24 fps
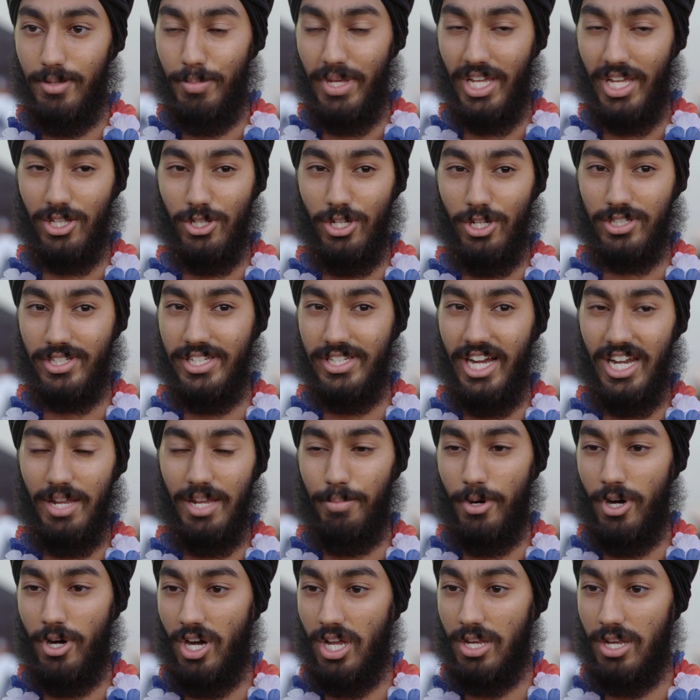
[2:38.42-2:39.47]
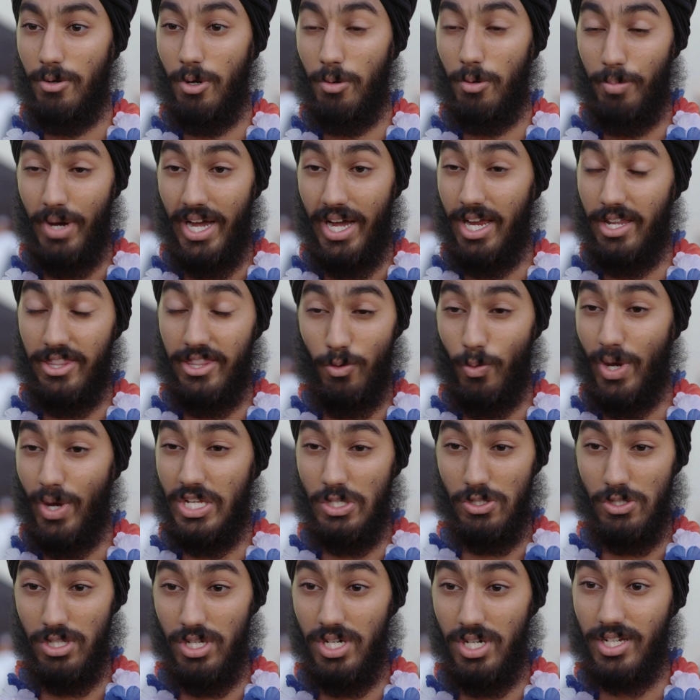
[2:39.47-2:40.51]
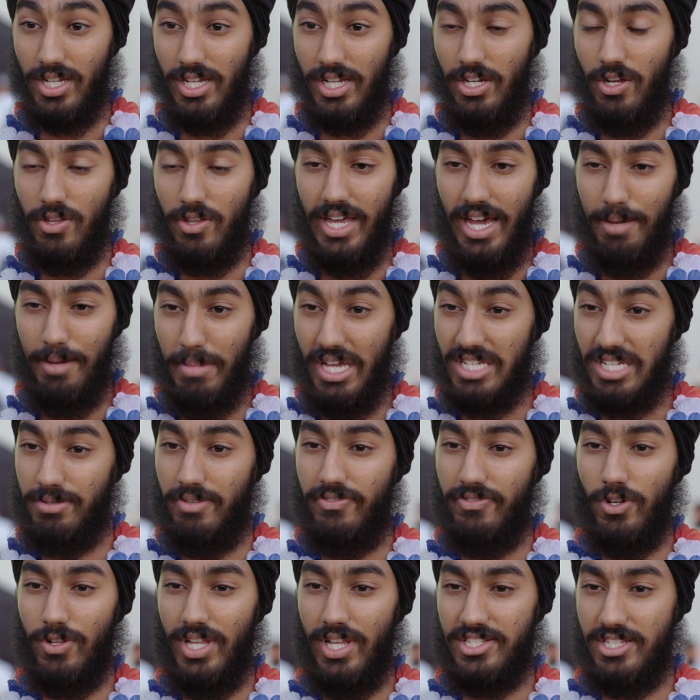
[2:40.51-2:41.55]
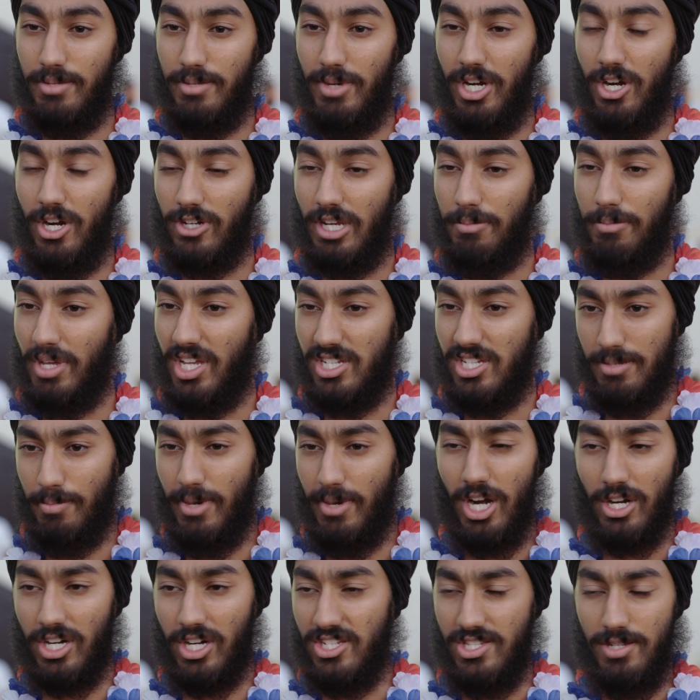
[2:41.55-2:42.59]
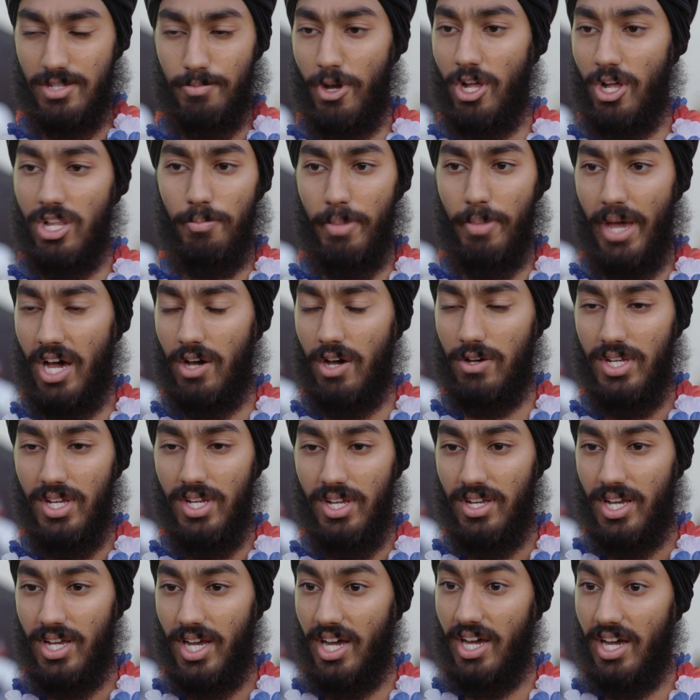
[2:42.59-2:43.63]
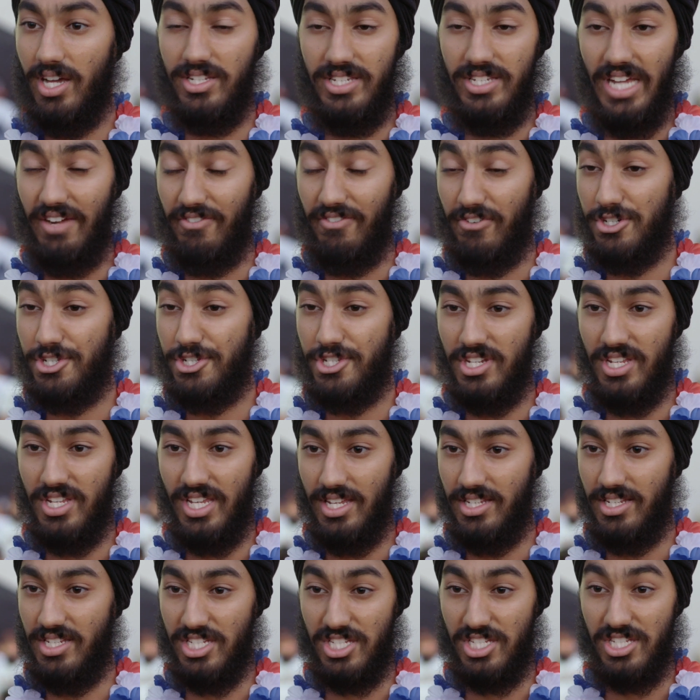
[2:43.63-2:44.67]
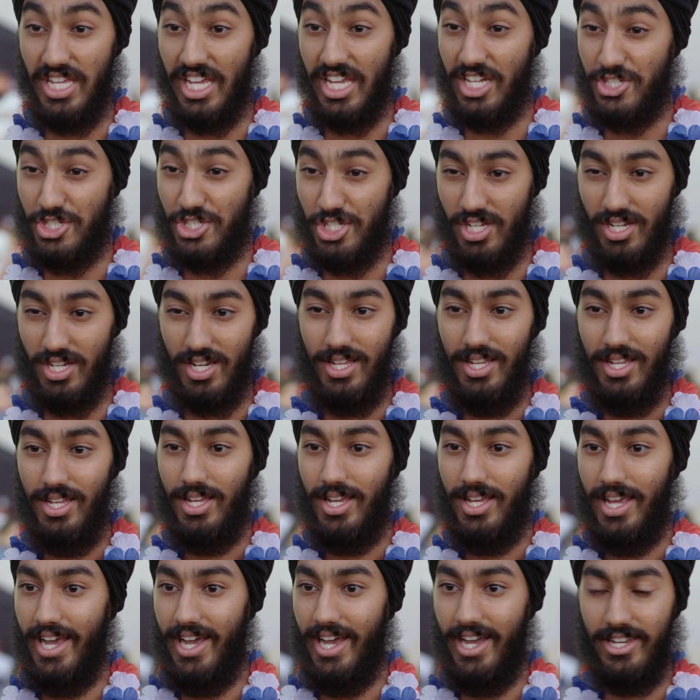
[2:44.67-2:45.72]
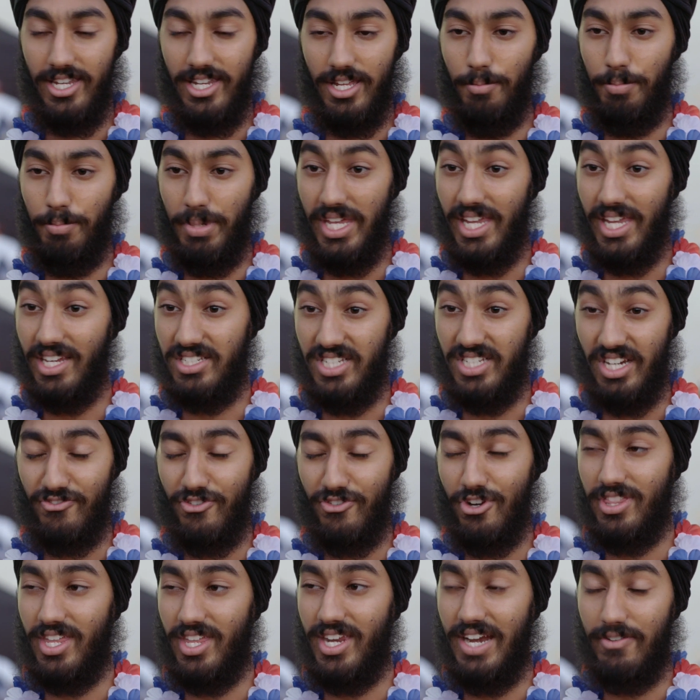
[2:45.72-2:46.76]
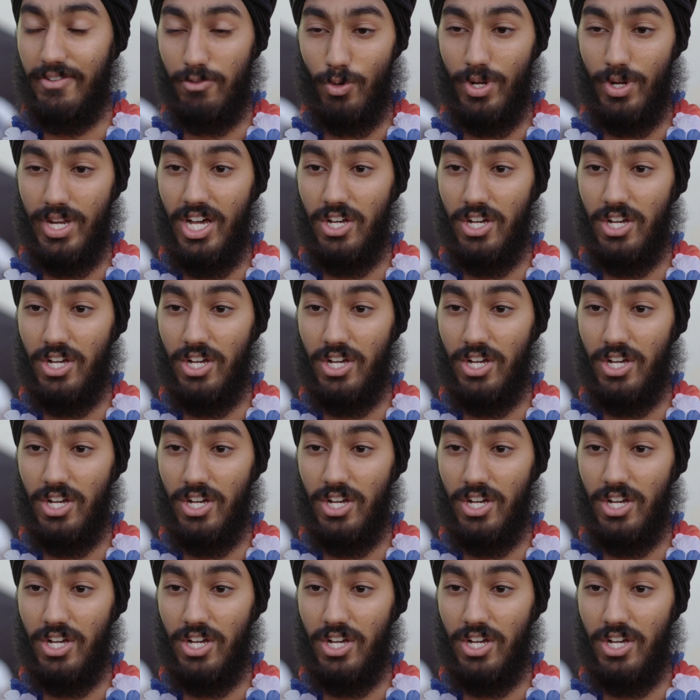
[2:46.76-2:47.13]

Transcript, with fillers: being looked down upon by the way you look, you know, that makes me feel less American because America's all about uh, diversity, distinction, and being different than everyone